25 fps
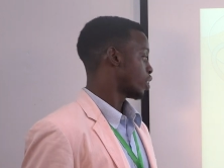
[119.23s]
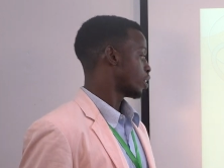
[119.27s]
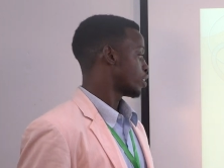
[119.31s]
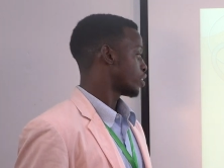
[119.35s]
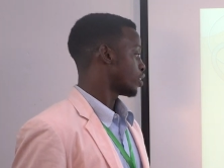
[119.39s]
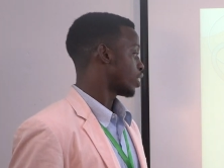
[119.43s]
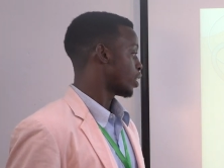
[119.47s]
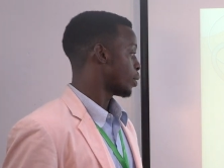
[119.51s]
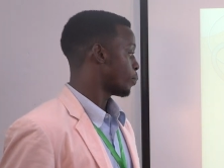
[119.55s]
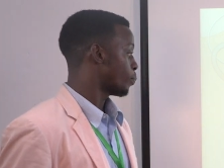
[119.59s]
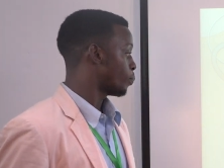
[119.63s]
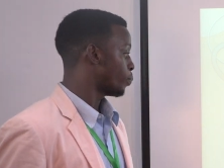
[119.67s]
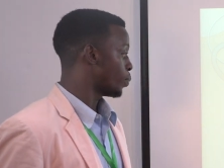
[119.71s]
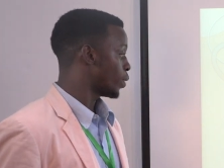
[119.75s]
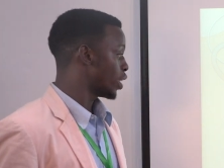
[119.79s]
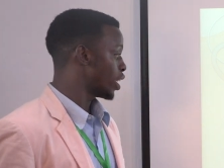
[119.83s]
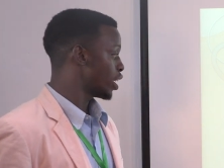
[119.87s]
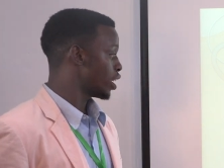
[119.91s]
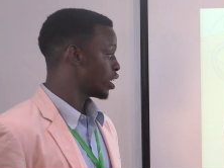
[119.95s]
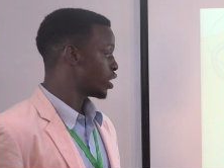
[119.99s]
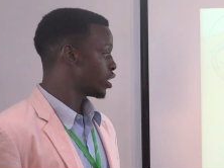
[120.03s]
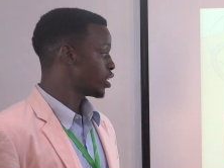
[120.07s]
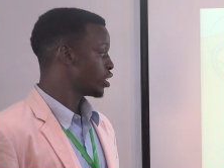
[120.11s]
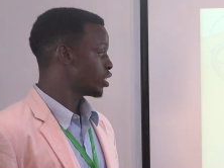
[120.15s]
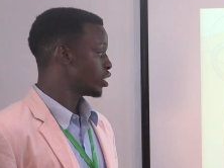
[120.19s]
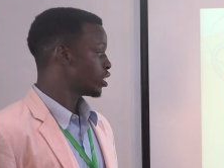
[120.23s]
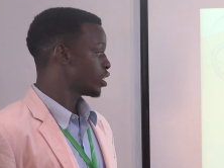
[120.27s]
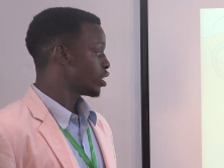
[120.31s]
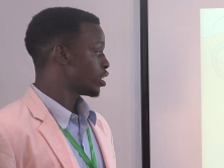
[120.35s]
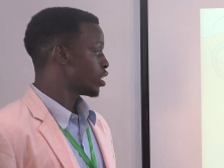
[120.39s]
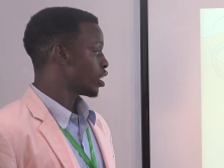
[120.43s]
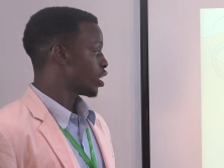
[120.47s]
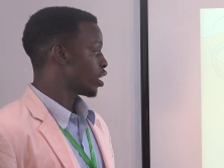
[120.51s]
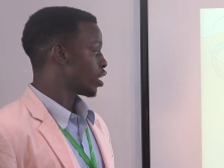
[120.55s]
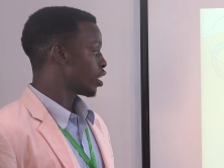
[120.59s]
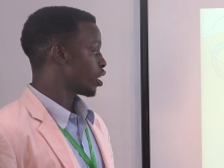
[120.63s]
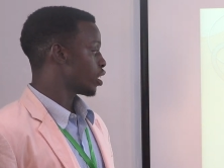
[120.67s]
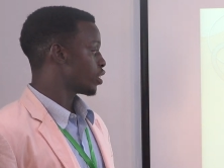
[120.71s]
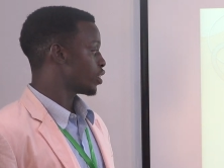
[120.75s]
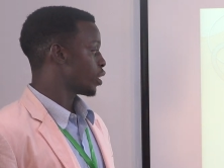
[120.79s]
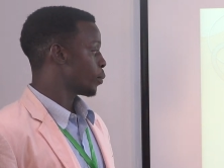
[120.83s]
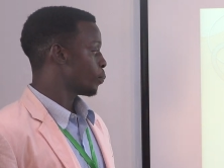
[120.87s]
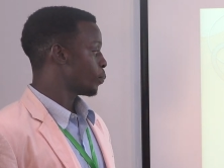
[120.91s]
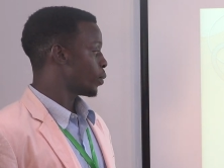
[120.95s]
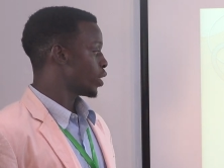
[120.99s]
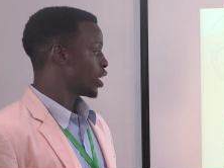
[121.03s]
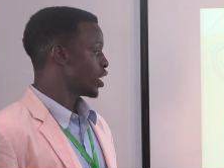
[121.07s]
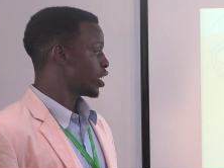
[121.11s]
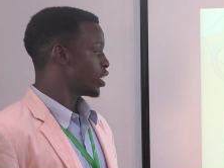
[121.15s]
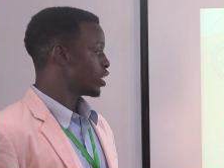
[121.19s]
They play
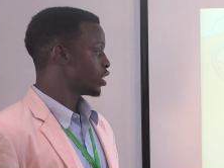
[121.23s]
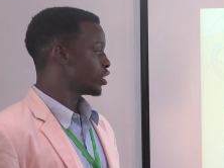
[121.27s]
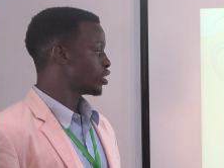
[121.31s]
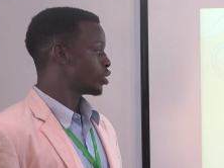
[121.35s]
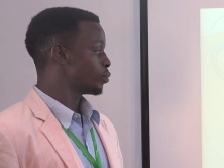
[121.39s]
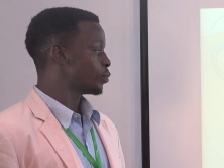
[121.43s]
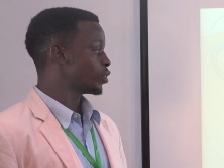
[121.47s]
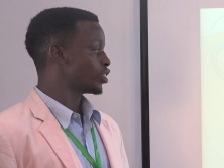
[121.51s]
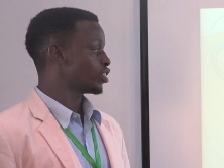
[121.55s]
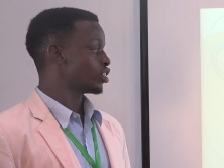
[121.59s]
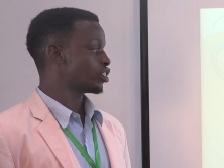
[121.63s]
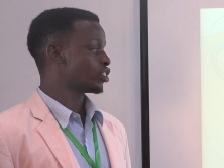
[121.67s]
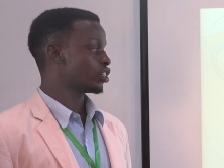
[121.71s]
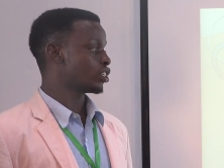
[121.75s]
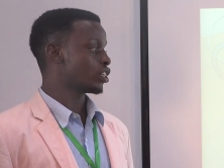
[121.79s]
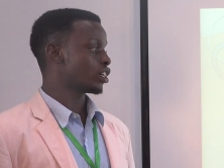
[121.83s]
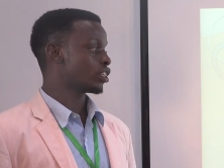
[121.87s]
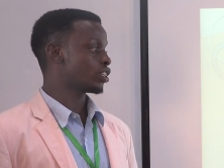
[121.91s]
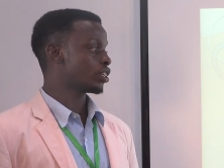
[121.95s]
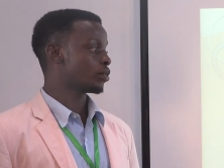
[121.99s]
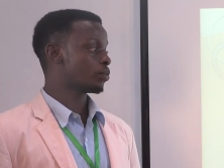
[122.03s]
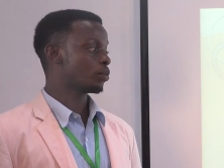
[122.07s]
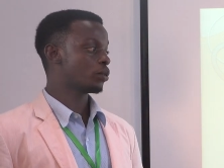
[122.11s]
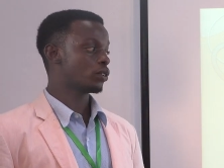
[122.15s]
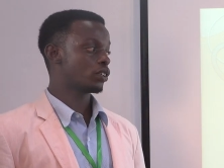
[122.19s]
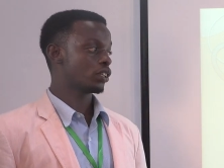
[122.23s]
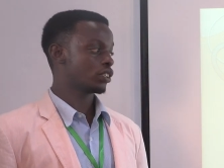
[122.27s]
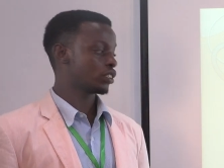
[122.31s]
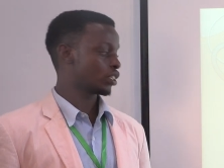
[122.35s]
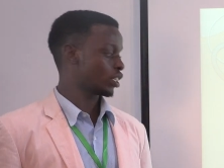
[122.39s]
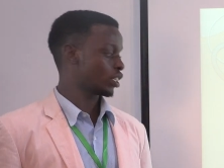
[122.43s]
and imitation are the important